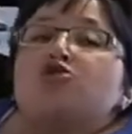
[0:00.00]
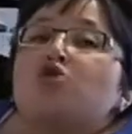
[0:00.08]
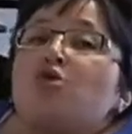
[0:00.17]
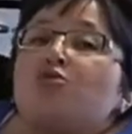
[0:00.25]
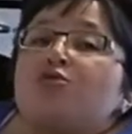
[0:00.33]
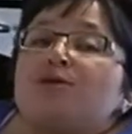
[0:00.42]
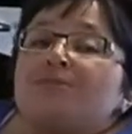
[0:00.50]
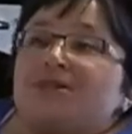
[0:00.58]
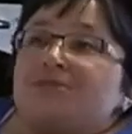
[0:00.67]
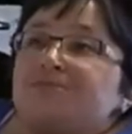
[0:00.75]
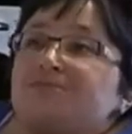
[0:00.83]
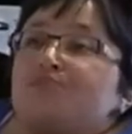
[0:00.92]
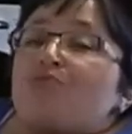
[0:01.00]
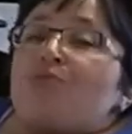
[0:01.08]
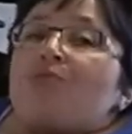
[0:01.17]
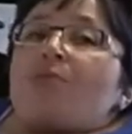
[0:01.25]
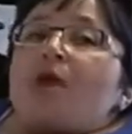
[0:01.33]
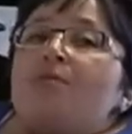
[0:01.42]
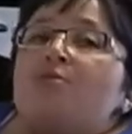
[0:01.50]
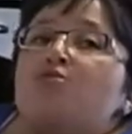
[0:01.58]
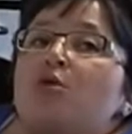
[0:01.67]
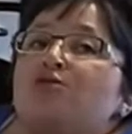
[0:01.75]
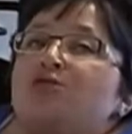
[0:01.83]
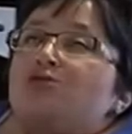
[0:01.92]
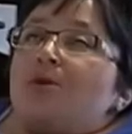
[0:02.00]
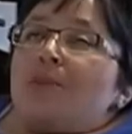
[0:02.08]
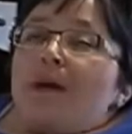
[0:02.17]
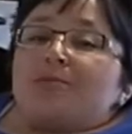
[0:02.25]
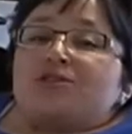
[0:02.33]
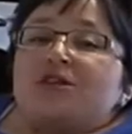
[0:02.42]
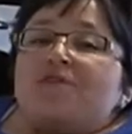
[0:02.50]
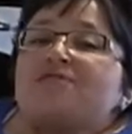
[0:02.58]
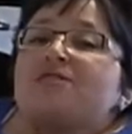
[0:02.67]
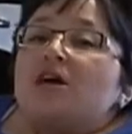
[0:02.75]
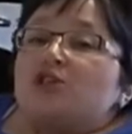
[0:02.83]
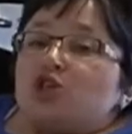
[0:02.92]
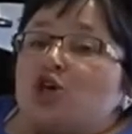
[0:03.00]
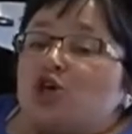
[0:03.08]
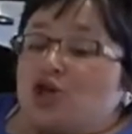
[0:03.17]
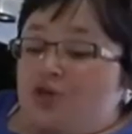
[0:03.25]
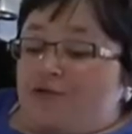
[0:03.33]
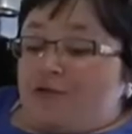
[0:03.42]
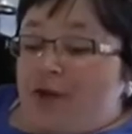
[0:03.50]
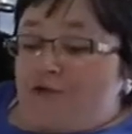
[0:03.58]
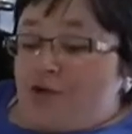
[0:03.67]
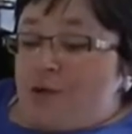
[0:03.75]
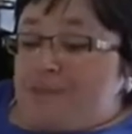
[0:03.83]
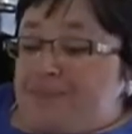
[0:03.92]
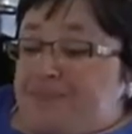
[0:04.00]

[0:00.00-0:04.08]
So creamy, and the roasted red peppers have such a good flavor.